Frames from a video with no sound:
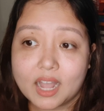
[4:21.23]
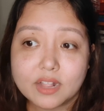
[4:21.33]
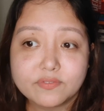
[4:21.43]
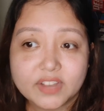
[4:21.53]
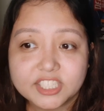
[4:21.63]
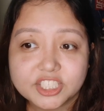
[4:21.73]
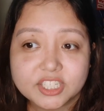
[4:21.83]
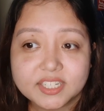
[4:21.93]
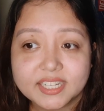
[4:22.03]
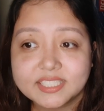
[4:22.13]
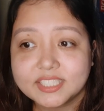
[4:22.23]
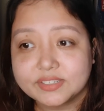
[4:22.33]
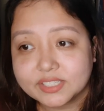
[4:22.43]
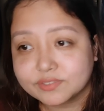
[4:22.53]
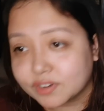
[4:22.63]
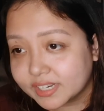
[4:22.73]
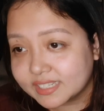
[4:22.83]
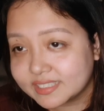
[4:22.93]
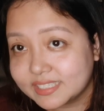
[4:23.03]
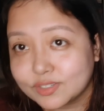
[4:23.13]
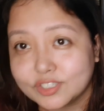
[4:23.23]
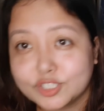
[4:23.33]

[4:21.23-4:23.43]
adventure and secret royalties or